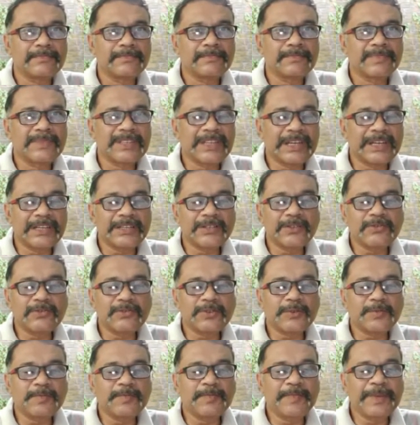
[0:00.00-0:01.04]
there is no
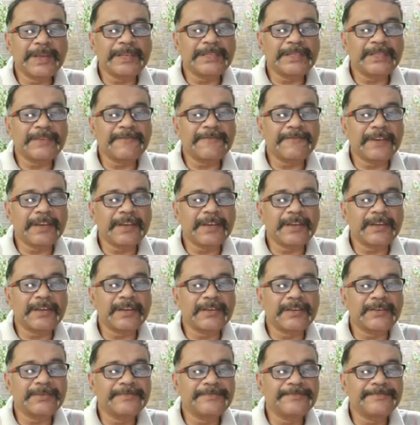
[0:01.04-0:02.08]
specific
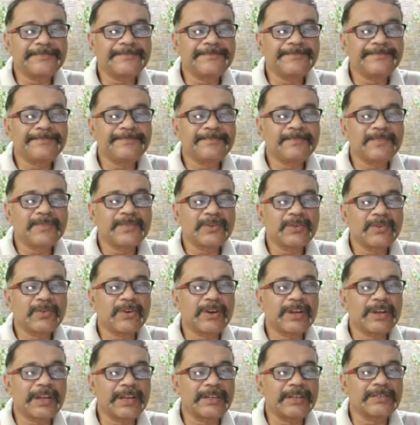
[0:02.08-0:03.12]

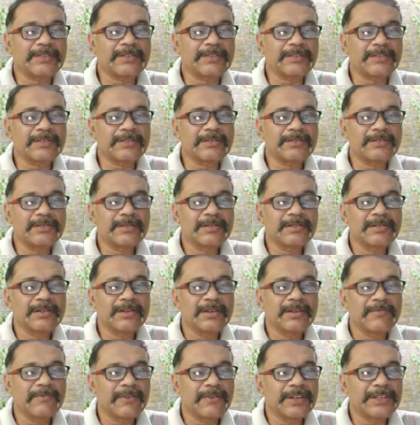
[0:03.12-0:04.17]
organs
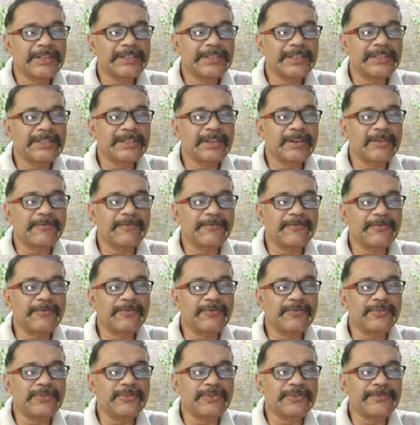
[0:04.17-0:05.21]
for ingestion of
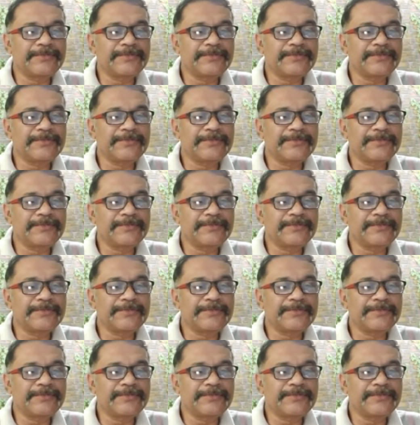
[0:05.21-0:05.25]
food,